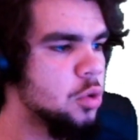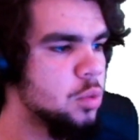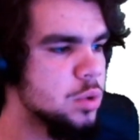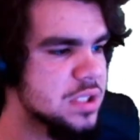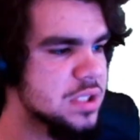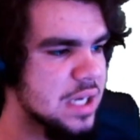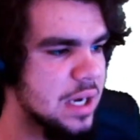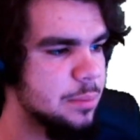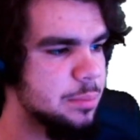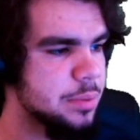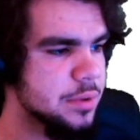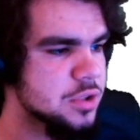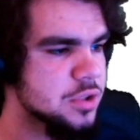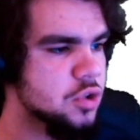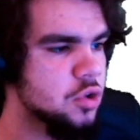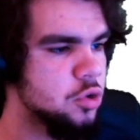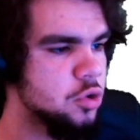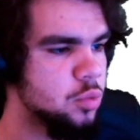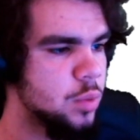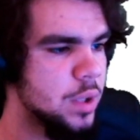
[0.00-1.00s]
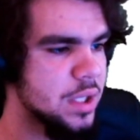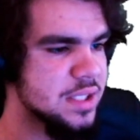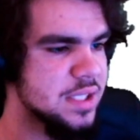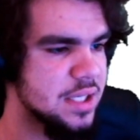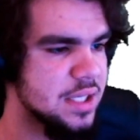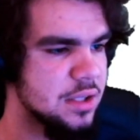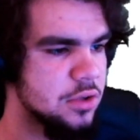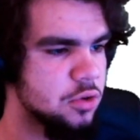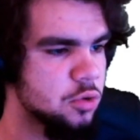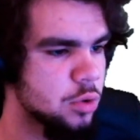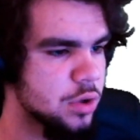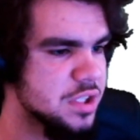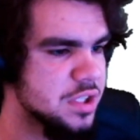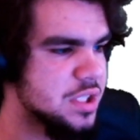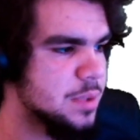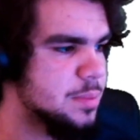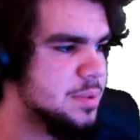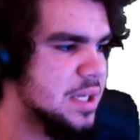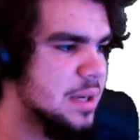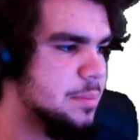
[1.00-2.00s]
Luis Campos could well take the door in
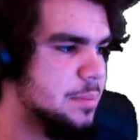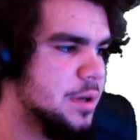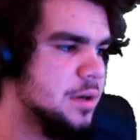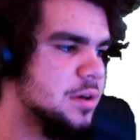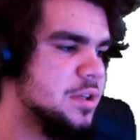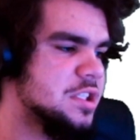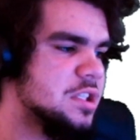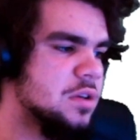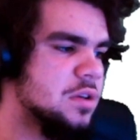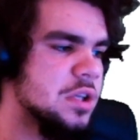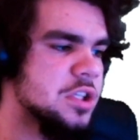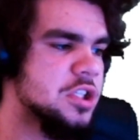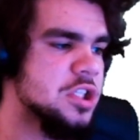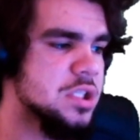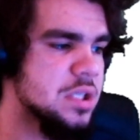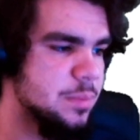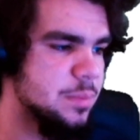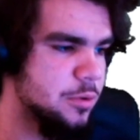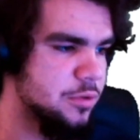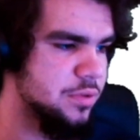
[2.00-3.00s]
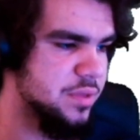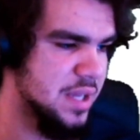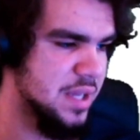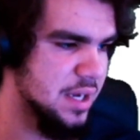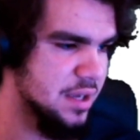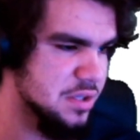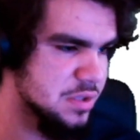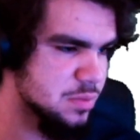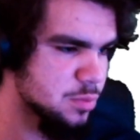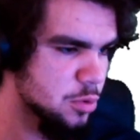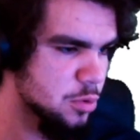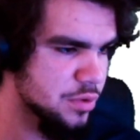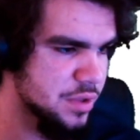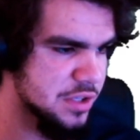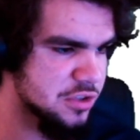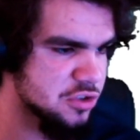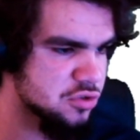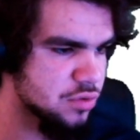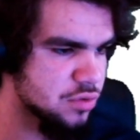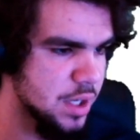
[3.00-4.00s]
September. His relationship with NAC is more
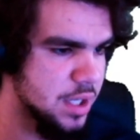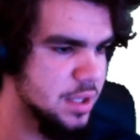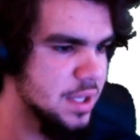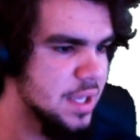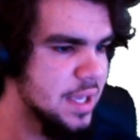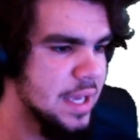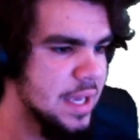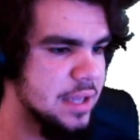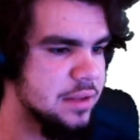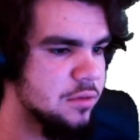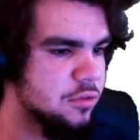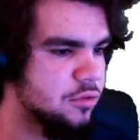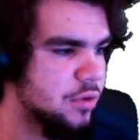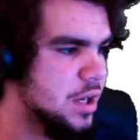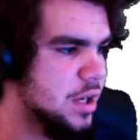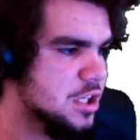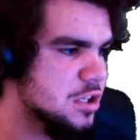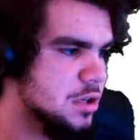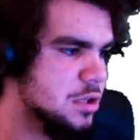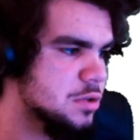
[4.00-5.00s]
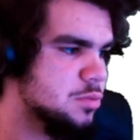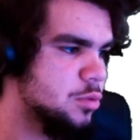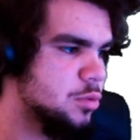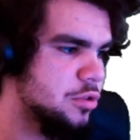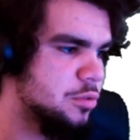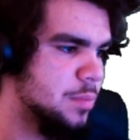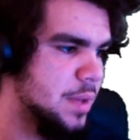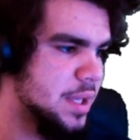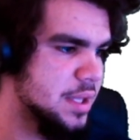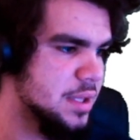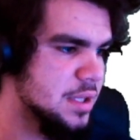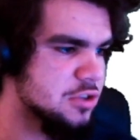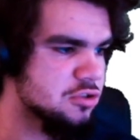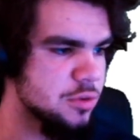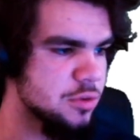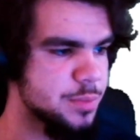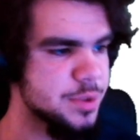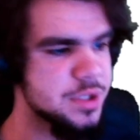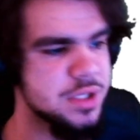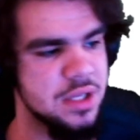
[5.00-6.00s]
than strained, and the arrangements with Mendes
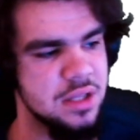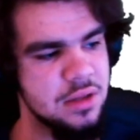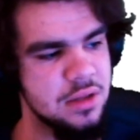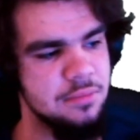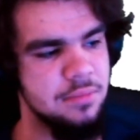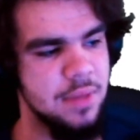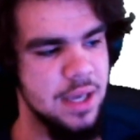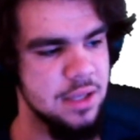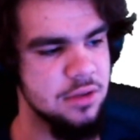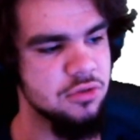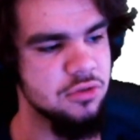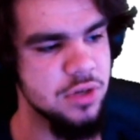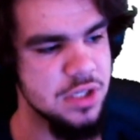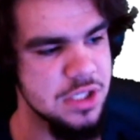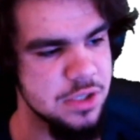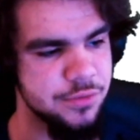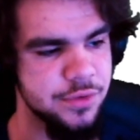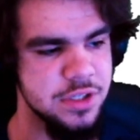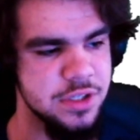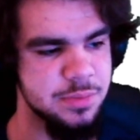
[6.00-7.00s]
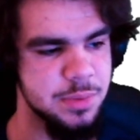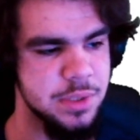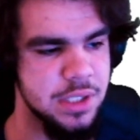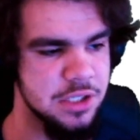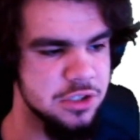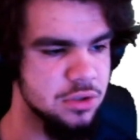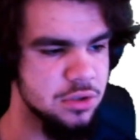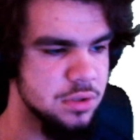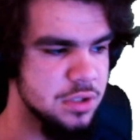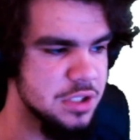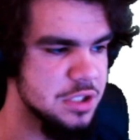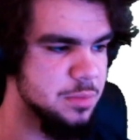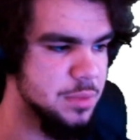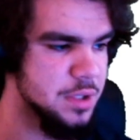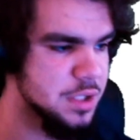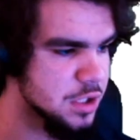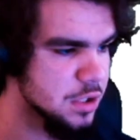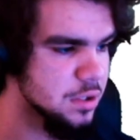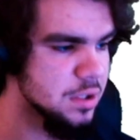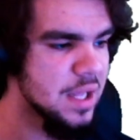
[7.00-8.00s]
represent the main reason for his potential
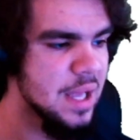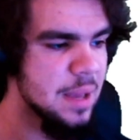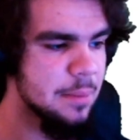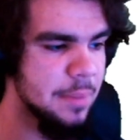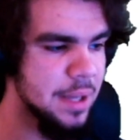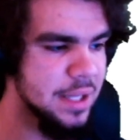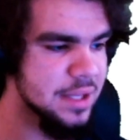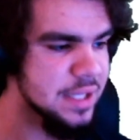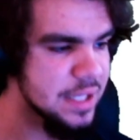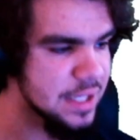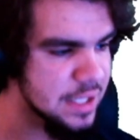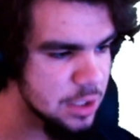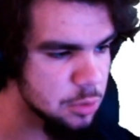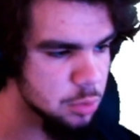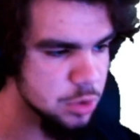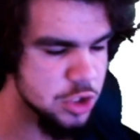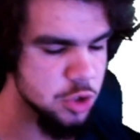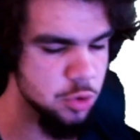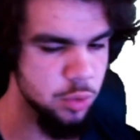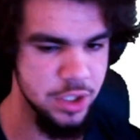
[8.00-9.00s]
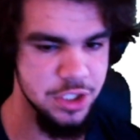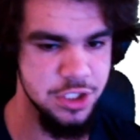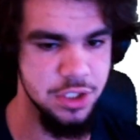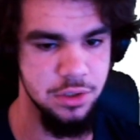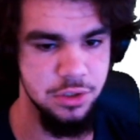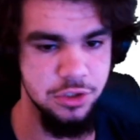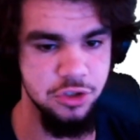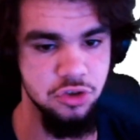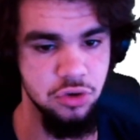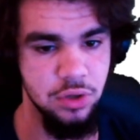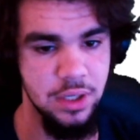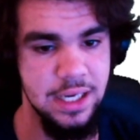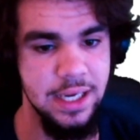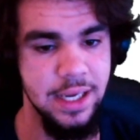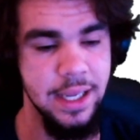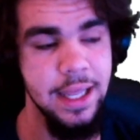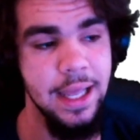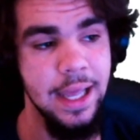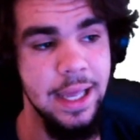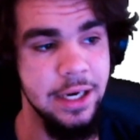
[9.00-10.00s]
dismissal. Maldini was questioned in July,
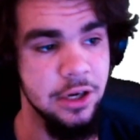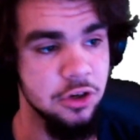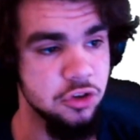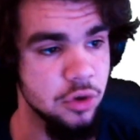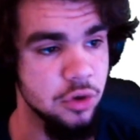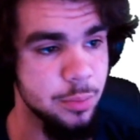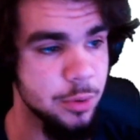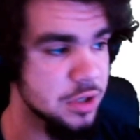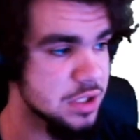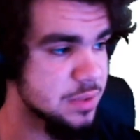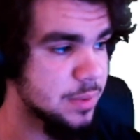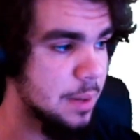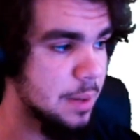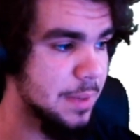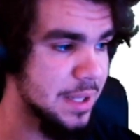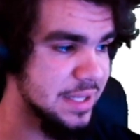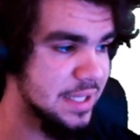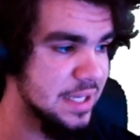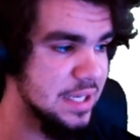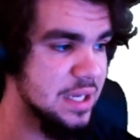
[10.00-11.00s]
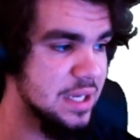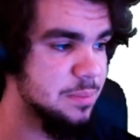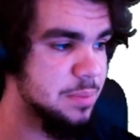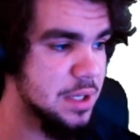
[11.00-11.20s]
and here are the reports about Maldini.